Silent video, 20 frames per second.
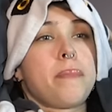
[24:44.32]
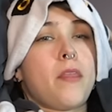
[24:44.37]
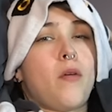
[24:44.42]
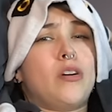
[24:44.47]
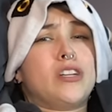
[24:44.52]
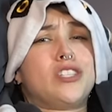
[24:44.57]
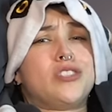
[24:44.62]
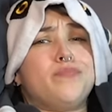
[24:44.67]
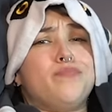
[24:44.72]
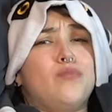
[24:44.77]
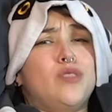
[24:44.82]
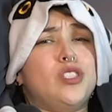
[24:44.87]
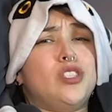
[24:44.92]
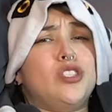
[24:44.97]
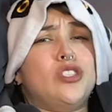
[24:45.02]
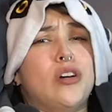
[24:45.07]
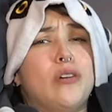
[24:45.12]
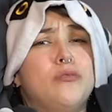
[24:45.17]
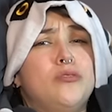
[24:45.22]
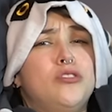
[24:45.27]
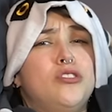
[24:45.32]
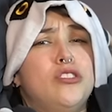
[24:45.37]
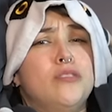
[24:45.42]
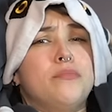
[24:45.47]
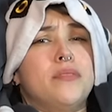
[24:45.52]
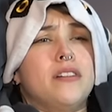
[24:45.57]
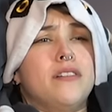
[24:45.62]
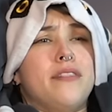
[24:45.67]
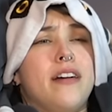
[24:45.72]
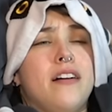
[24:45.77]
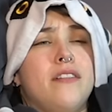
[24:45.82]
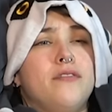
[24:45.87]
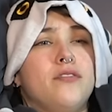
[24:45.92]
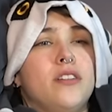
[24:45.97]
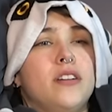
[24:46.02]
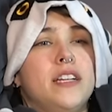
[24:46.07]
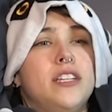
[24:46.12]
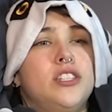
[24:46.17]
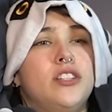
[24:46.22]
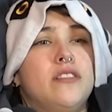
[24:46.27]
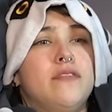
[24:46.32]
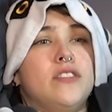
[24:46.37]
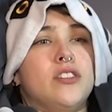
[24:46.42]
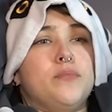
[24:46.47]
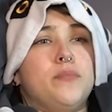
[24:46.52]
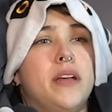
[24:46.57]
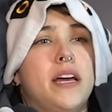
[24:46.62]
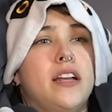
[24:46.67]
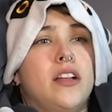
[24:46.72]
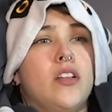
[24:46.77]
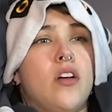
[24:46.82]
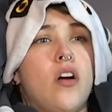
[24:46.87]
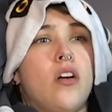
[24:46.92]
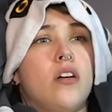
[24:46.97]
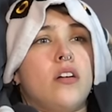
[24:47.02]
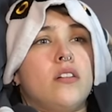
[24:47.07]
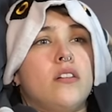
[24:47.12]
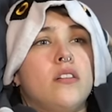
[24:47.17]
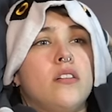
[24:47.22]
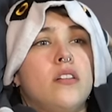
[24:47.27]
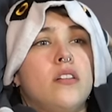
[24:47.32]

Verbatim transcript: which was so stupid of Alfred. He should have just played along.